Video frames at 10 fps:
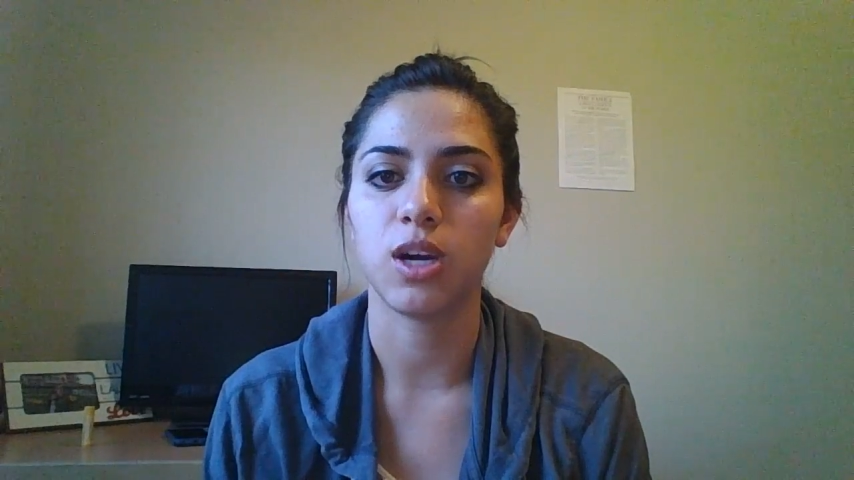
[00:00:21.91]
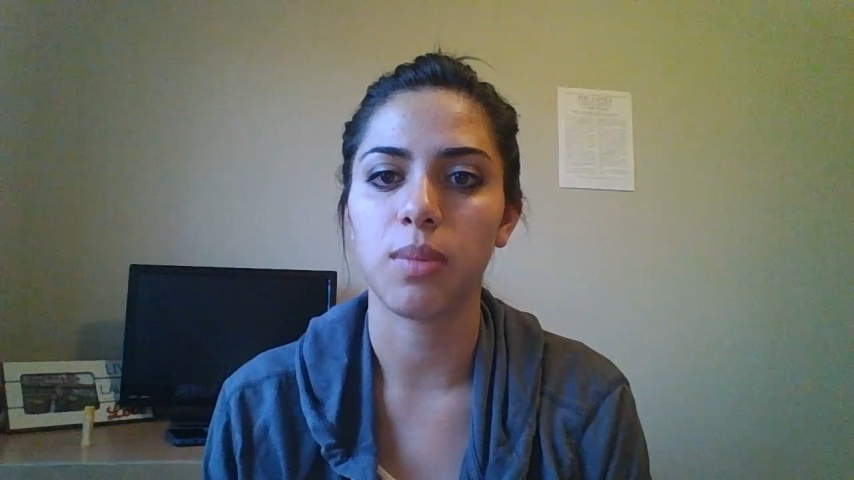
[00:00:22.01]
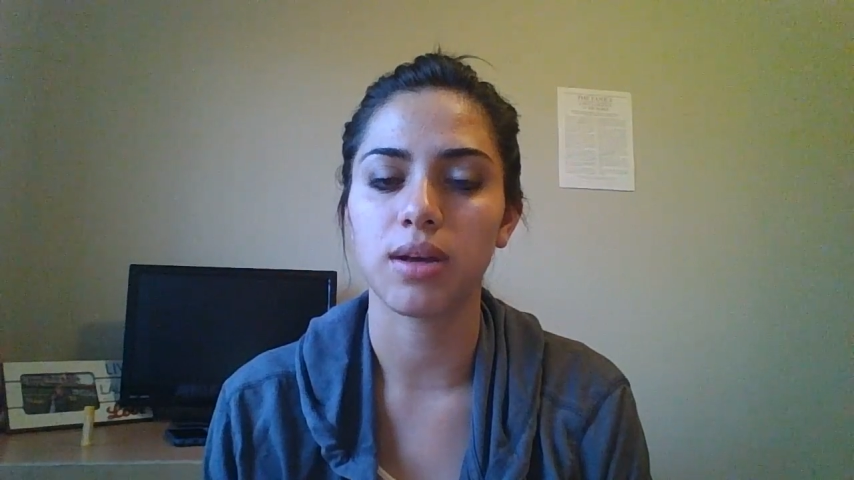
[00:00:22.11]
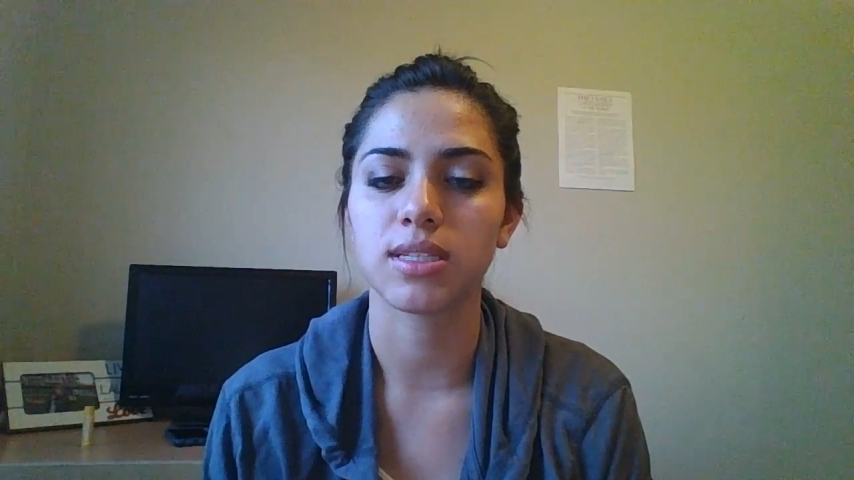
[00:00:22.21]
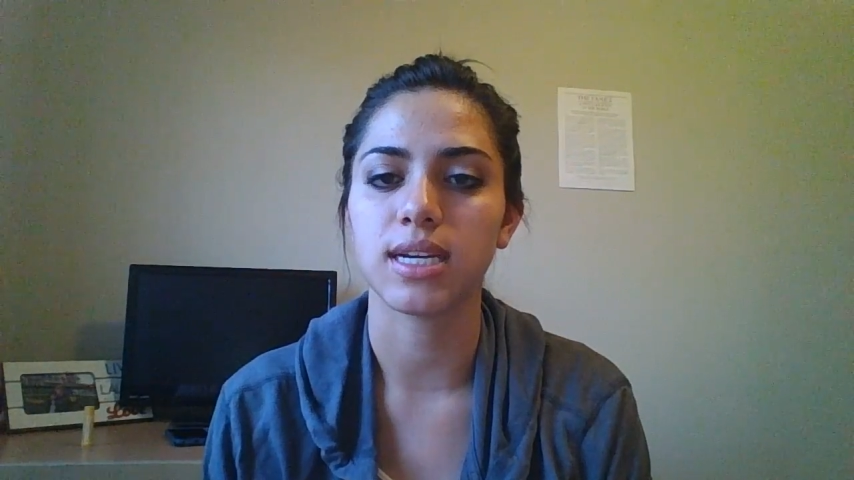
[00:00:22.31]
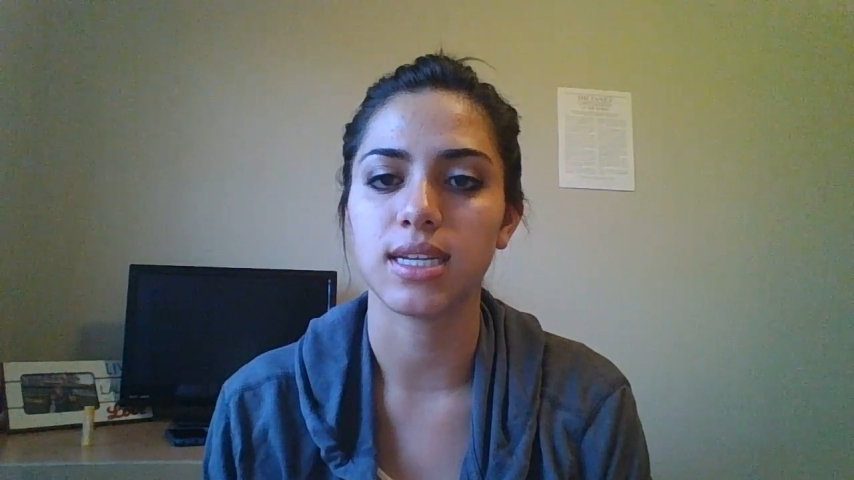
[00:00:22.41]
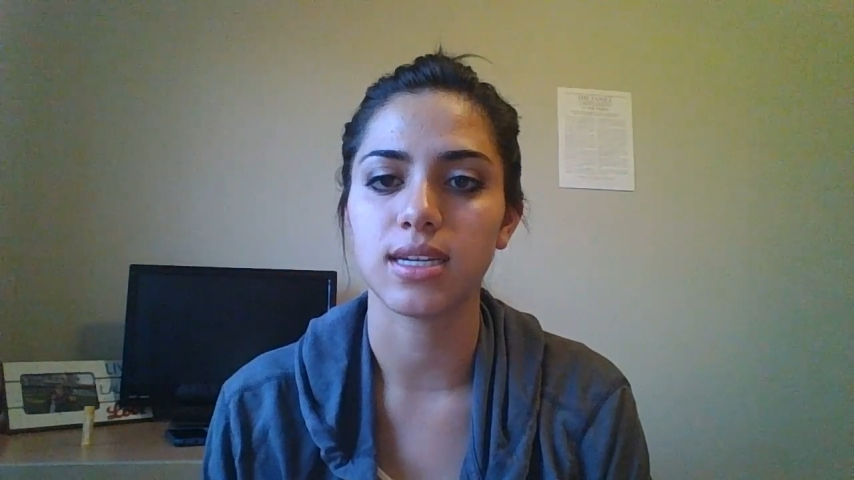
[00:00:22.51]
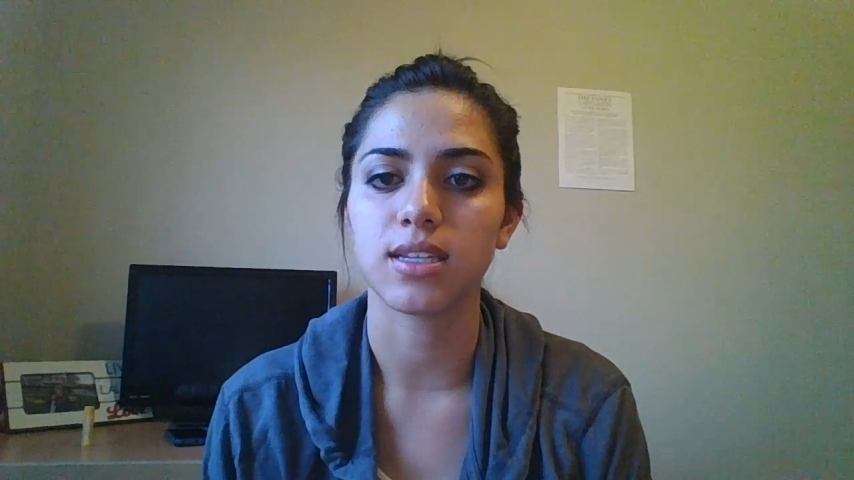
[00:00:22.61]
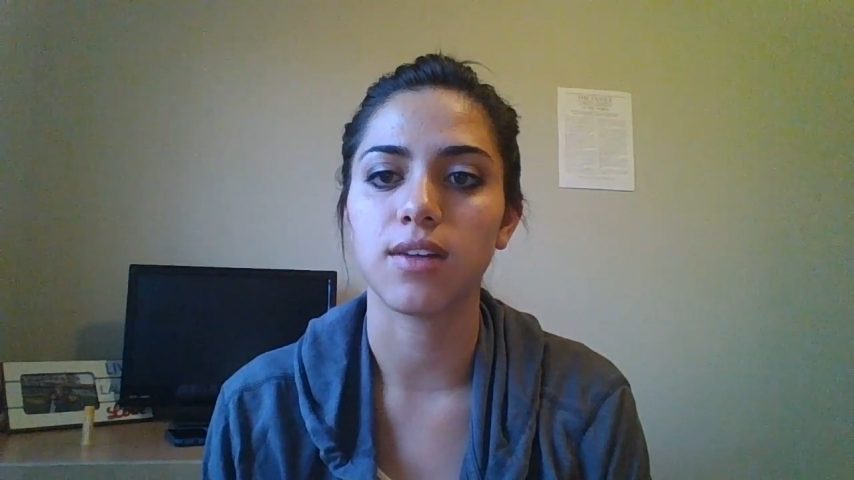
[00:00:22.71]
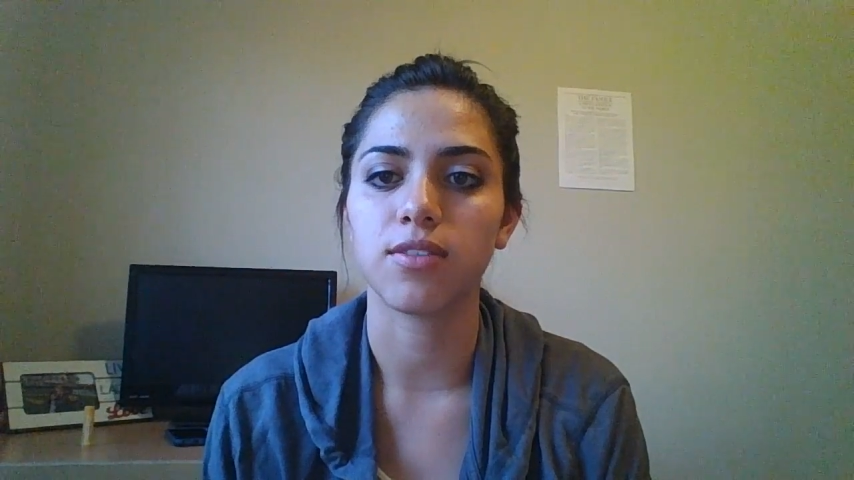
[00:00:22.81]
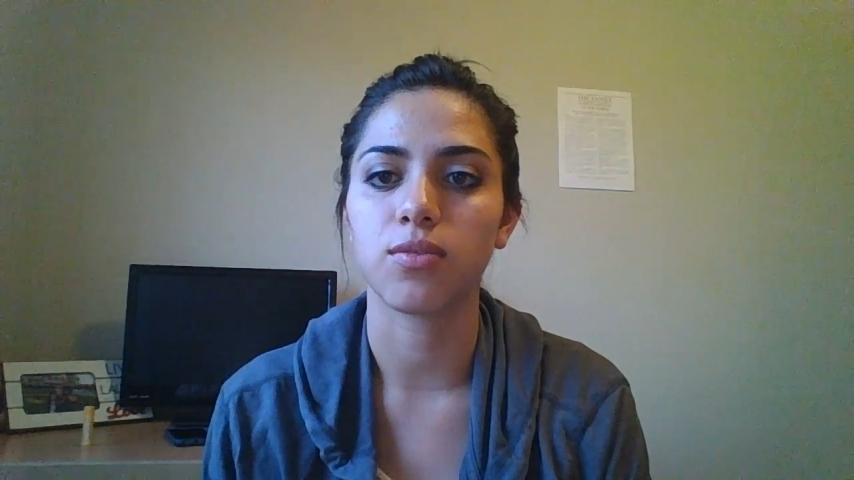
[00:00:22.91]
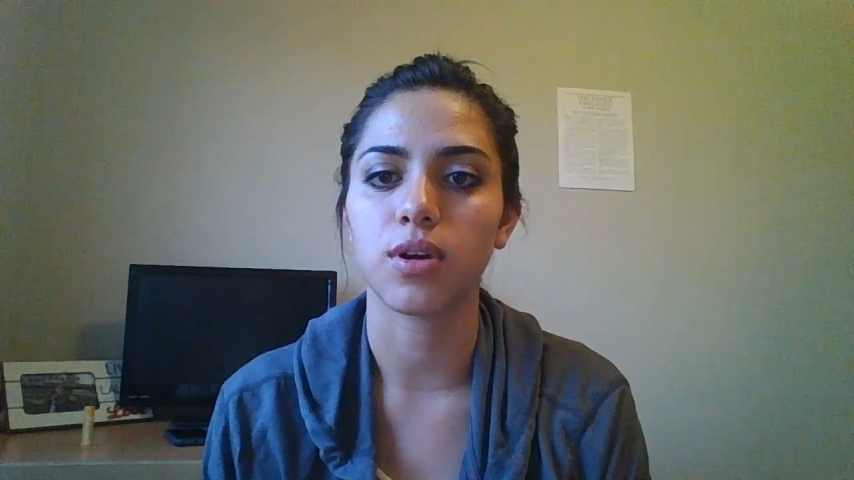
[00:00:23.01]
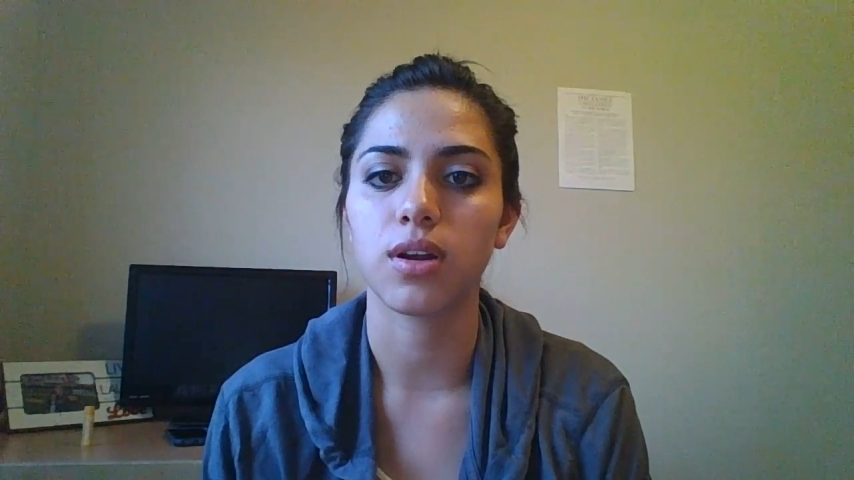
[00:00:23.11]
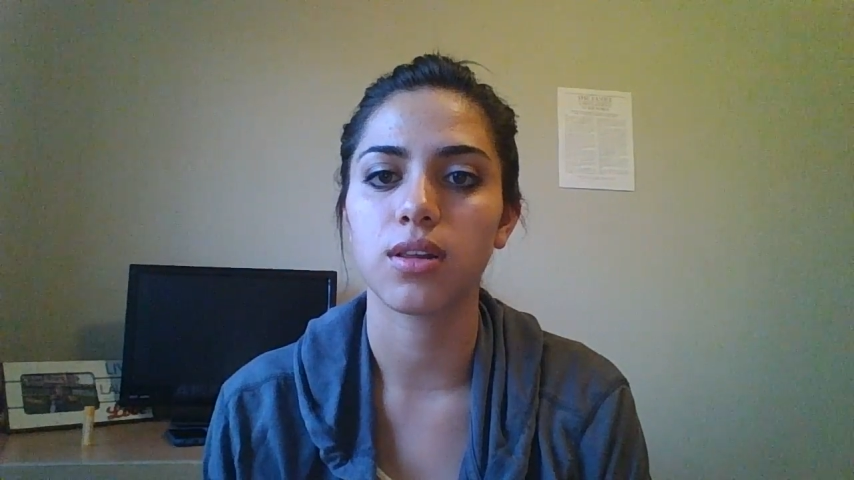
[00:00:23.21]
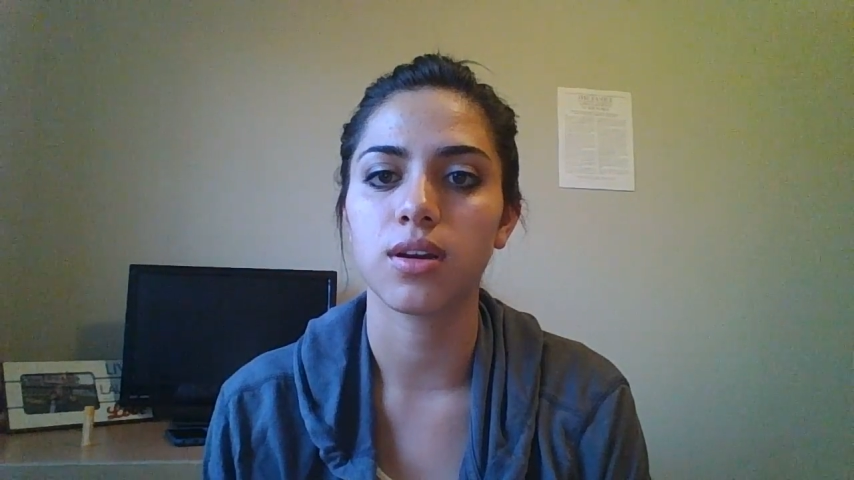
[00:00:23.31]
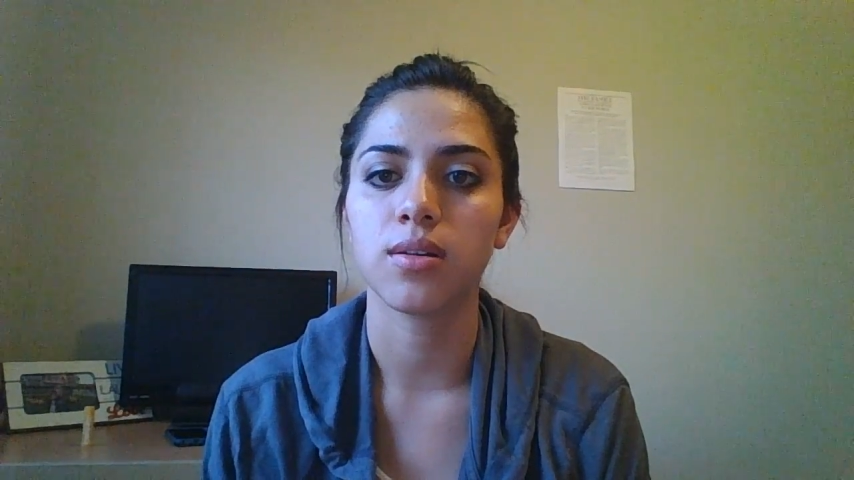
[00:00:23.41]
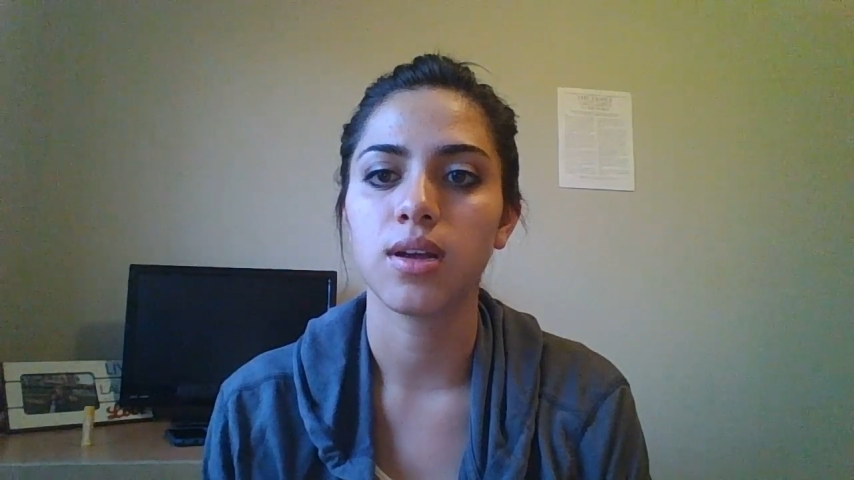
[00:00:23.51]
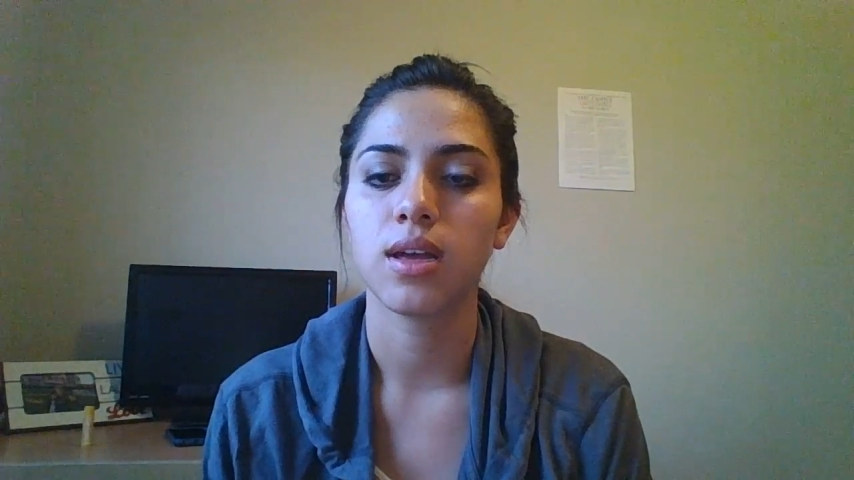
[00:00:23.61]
bounce ideas off of one another.